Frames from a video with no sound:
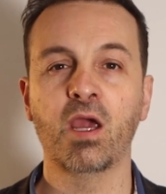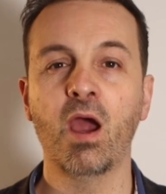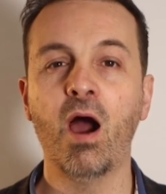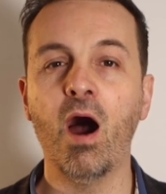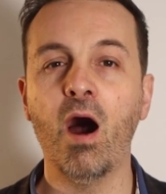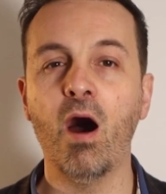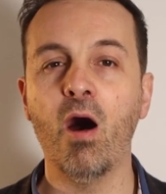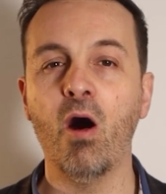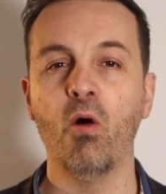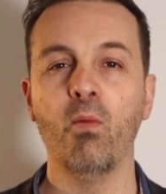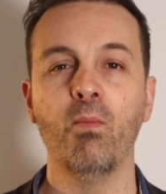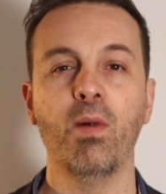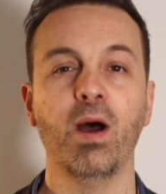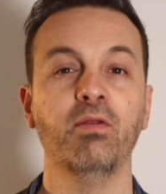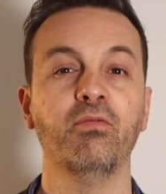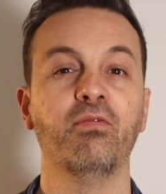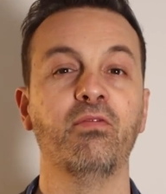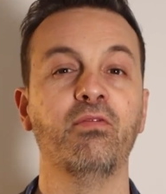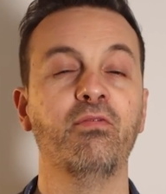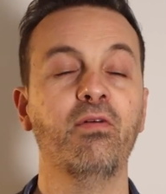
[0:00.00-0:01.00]
calm
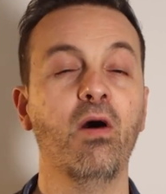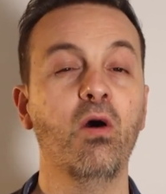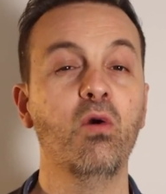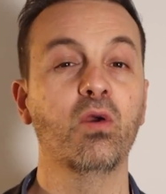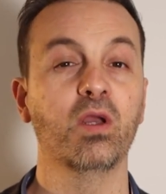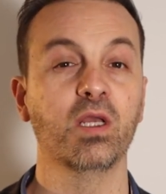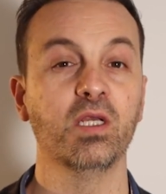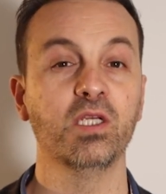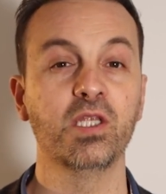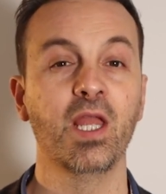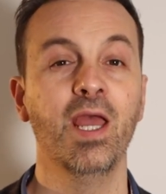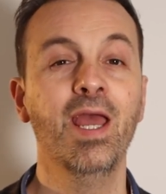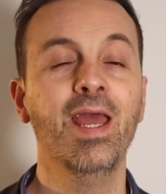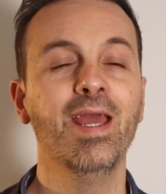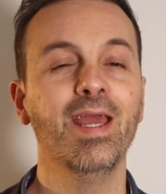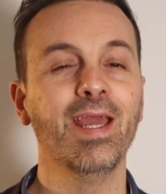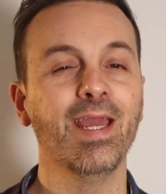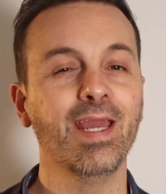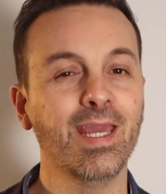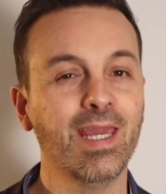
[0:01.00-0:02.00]
and focused,
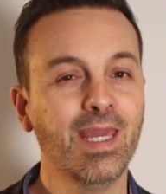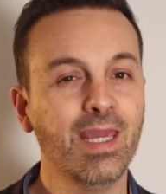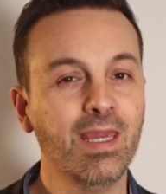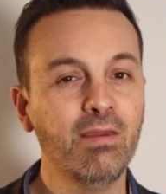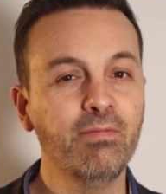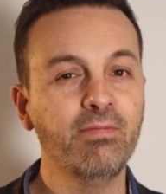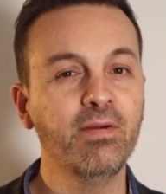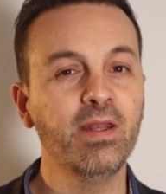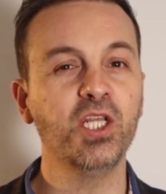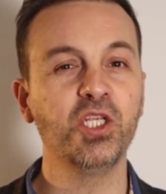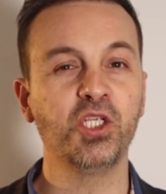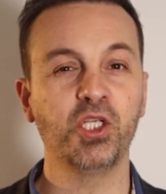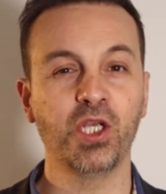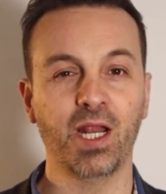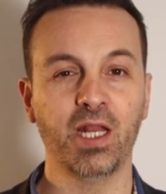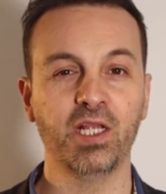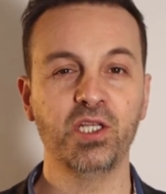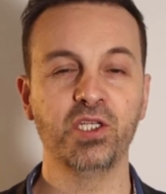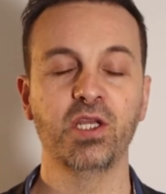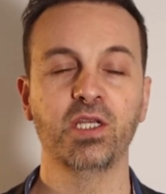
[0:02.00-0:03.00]
even in
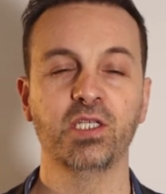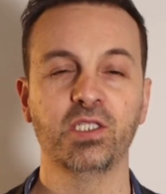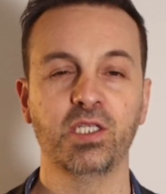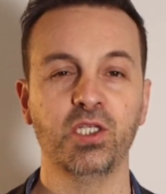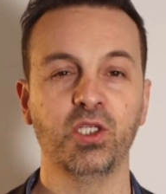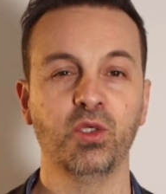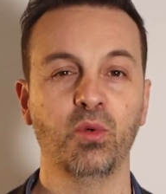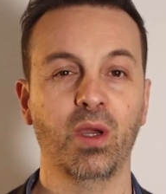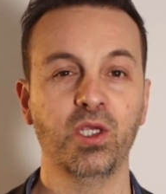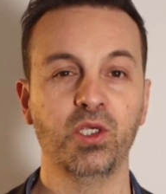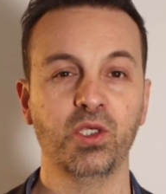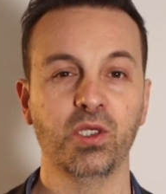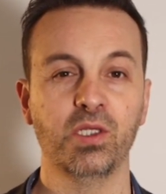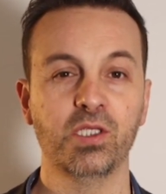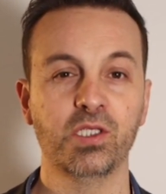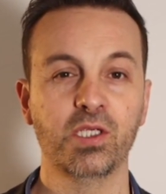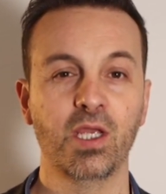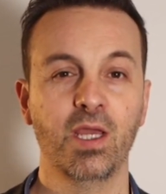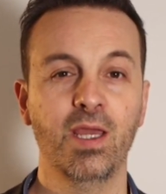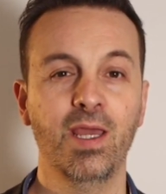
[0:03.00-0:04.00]
challenging
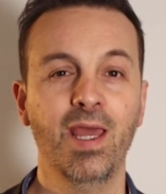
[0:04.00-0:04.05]
situations.